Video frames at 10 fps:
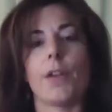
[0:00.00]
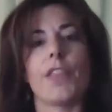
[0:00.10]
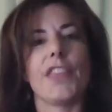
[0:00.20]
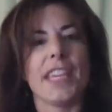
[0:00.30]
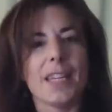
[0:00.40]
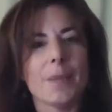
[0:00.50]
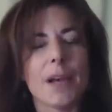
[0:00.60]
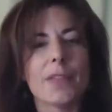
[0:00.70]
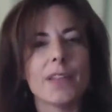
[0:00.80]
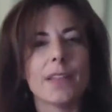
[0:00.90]
think
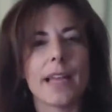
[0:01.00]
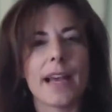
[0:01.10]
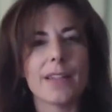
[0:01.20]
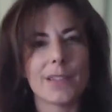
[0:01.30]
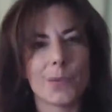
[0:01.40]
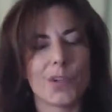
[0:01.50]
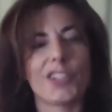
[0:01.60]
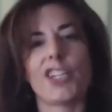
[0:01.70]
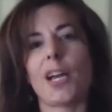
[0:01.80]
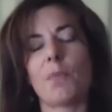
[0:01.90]
about the last
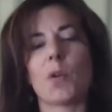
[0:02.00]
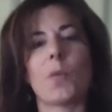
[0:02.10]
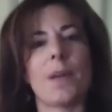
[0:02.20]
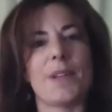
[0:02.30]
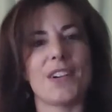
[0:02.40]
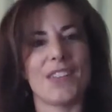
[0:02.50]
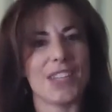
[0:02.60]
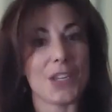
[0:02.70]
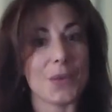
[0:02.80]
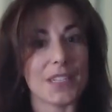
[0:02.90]
workshop or webinar
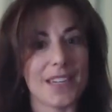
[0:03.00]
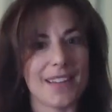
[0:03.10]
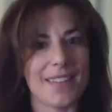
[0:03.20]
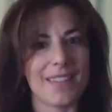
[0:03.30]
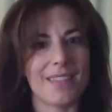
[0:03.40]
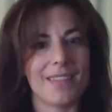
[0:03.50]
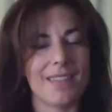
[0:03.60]
that you attended.